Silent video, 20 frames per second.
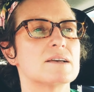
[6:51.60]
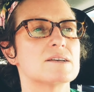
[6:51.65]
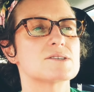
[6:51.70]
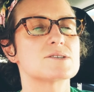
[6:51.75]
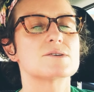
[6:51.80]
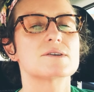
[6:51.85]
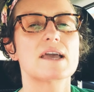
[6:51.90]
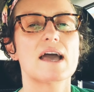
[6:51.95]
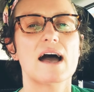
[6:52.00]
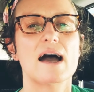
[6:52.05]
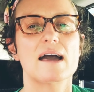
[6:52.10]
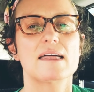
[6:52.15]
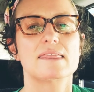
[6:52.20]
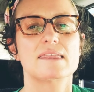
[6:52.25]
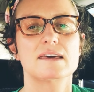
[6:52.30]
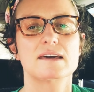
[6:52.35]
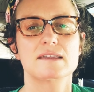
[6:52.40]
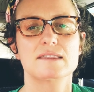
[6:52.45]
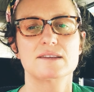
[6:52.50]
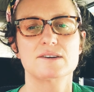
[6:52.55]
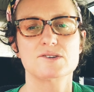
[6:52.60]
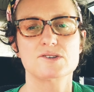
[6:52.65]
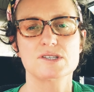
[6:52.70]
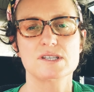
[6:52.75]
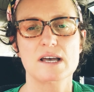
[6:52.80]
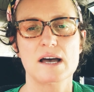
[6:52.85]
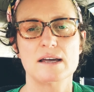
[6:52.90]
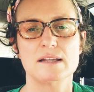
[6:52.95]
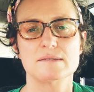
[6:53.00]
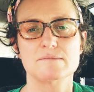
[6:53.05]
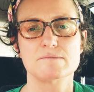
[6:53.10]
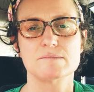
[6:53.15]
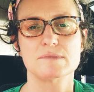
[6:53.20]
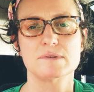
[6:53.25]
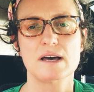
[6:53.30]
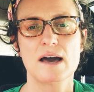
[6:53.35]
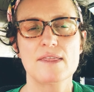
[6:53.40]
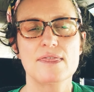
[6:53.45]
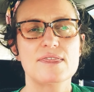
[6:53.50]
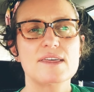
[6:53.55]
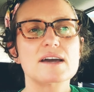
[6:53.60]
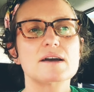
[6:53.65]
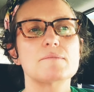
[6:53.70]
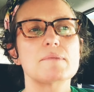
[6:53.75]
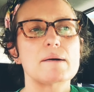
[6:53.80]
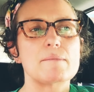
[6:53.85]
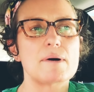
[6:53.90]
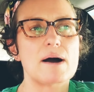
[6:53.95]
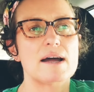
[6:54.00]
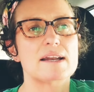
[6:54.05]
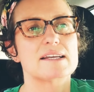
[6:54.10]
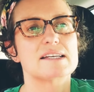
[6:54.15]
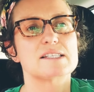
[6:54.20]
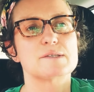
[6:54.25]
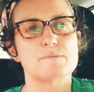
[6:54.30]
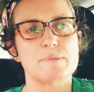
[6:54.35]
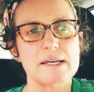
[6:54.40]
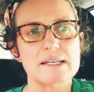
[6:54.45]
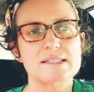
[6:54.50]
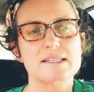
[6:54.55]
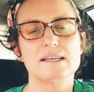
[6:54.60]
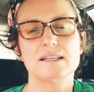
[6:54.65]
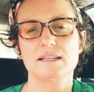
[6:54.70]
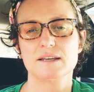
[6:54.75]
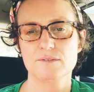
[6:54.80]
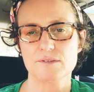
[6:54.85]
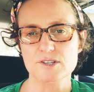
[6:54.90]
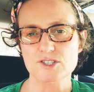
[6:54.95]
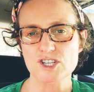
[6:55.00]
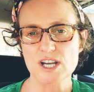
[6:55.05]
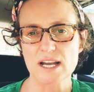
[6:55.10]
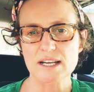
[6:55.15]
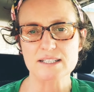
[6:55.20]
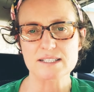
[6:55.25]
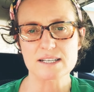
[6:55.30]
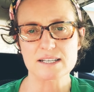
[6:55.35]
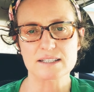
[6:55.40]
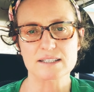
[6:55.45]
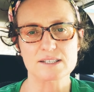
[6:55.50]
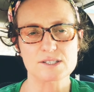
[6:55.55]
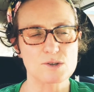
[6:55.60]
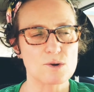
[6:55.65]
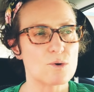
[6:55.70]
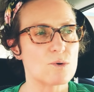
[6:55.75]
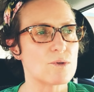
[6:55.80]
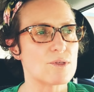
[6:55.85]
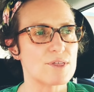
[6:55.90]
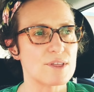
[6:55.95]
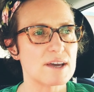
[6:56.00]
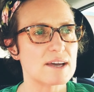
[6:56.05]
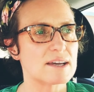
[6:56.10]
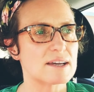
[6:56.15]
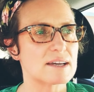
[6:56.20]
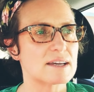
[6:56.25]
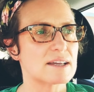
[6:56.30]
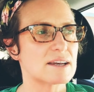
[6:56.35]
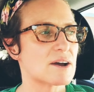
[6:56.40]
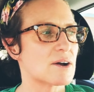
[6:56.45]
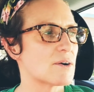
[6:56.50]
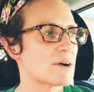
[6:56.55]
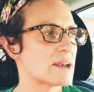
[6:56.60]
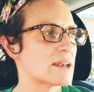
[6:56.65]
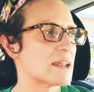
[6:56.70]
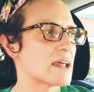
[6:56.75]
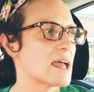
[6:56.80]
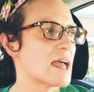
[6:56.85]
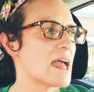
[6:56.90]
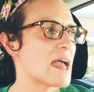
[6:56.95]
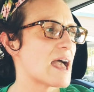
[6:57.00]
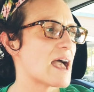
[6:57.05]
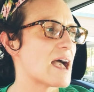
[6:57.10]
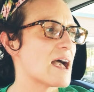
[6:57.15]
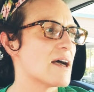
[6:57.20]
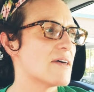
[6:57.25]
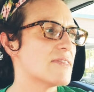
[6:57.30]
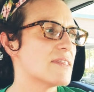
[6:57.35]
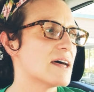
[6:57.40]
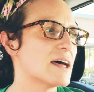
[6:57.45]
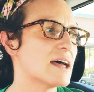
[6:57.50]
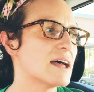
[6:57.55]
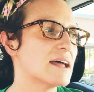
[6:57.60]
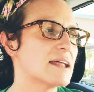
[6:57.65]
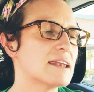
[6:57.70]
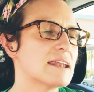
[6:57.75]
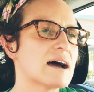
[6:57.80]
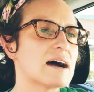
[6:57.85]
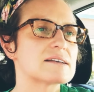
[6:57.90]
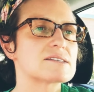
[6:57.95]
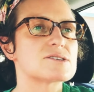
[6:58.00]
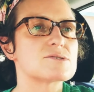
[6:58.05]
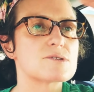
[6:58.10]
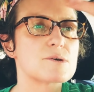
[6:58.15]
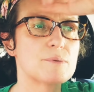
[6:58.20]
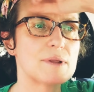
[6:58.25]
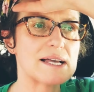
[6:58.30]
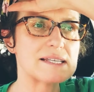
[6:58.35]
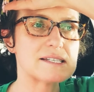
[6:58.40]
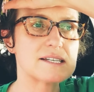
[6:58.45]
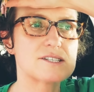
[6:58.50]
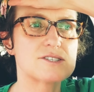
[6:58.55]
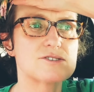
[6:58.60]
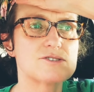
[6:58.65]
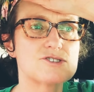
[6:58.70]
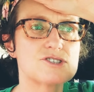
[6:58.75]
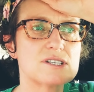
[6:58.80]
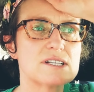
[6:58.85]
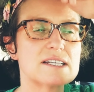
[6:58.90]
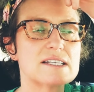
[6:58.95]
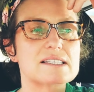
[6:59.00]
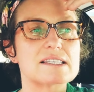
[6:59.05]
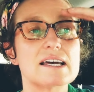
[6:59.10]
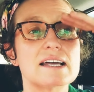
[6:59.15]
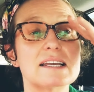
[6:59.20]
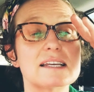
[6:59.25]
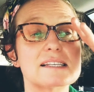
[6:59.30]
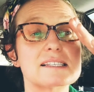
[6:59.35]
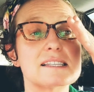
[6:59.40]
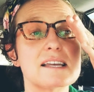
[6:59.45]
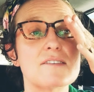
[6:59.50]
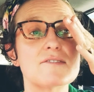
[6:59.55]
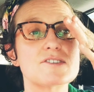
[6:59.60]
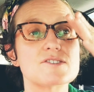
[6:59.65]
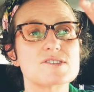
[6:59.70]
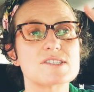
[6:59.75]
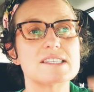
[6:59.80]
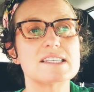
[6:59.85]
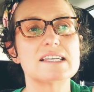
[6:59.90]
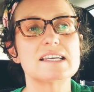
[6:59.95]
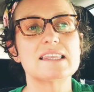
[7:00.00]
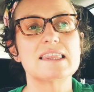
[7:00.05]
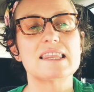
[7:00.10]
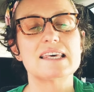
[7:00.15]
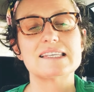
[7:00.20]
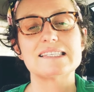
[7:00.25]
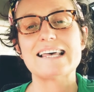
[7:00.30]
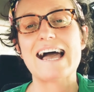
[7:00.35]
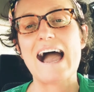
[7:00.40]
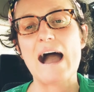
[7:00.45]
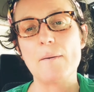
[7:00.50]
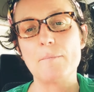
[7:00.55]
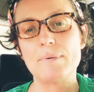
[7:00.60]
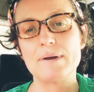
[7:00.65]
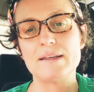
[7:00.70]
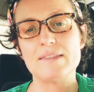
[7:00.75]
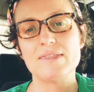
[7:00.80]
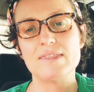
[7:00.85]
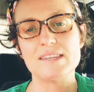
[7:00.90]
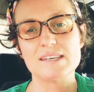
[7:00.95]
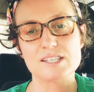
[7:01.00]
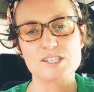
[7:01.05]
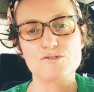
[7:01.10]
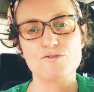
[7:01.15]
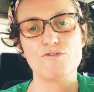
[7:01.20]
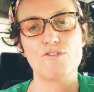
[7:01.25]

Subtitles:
So yeah, I think I think my body is basically rejecting this whole thing, you know, and then, so the plastic surgeon said he's never seen this happen this